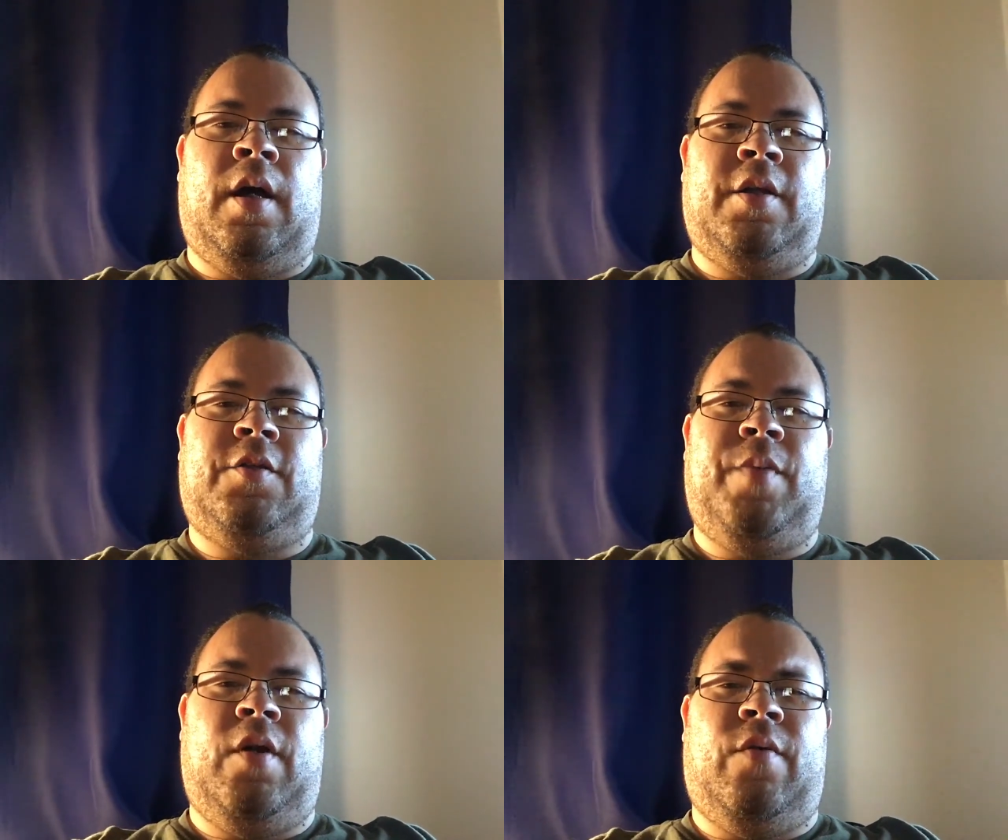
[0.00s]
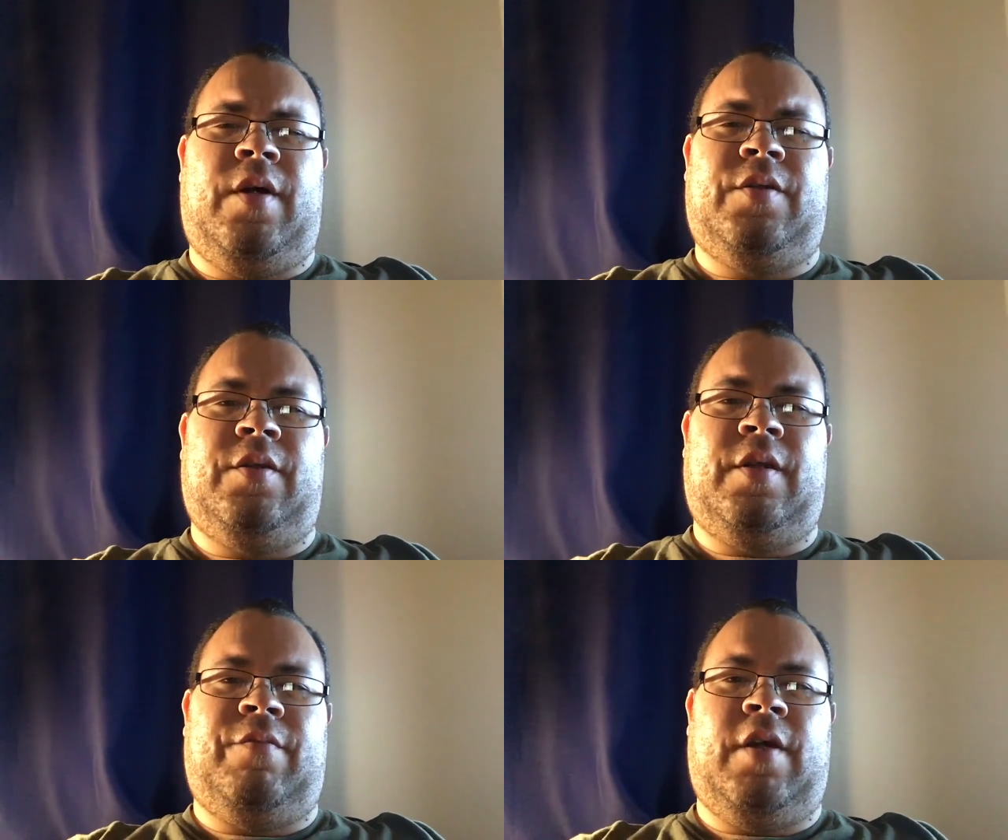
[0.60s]
It's been a while
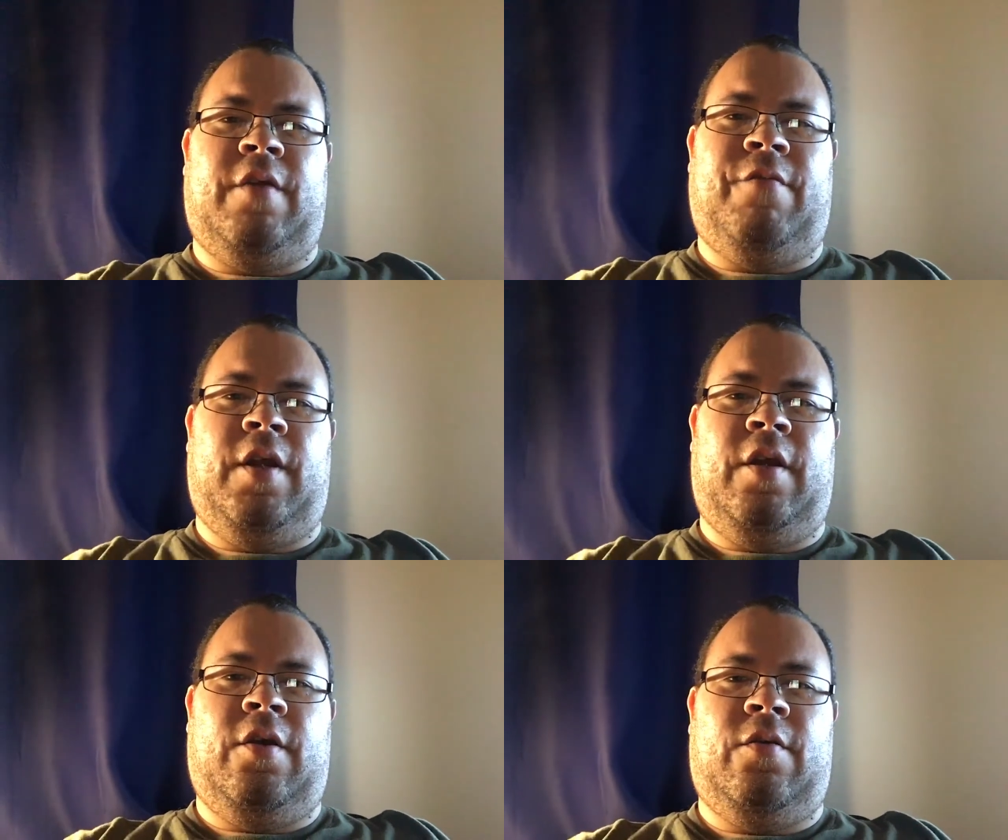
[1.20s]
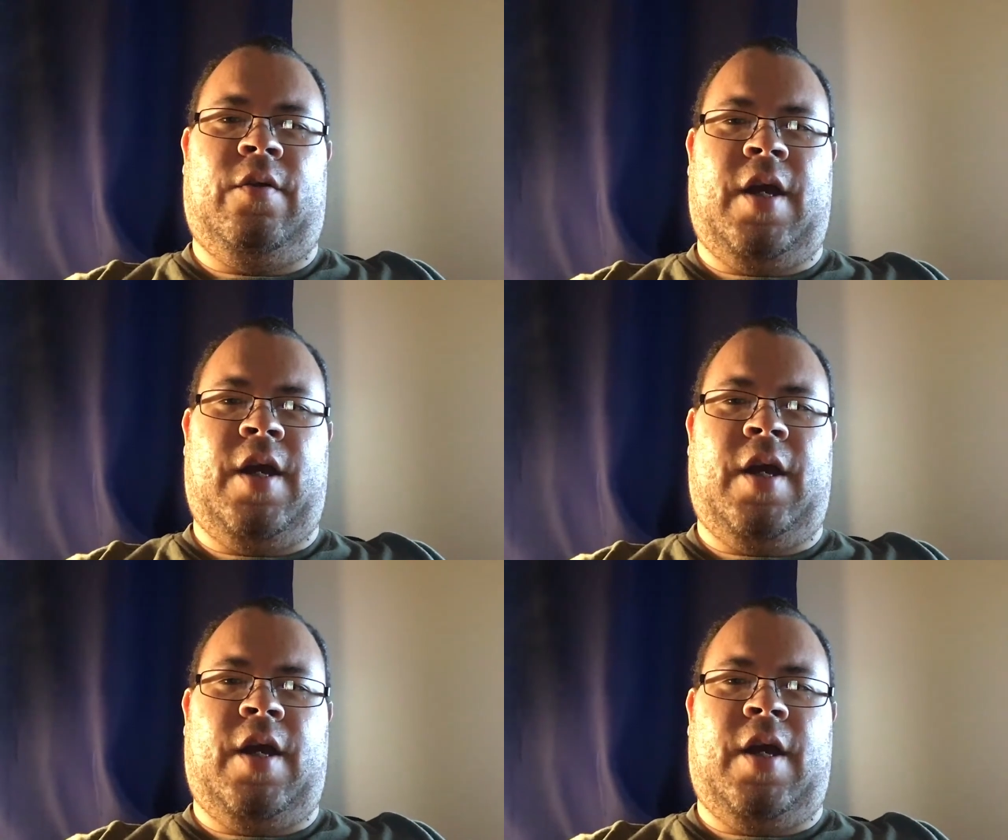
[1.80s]
since I've done a video.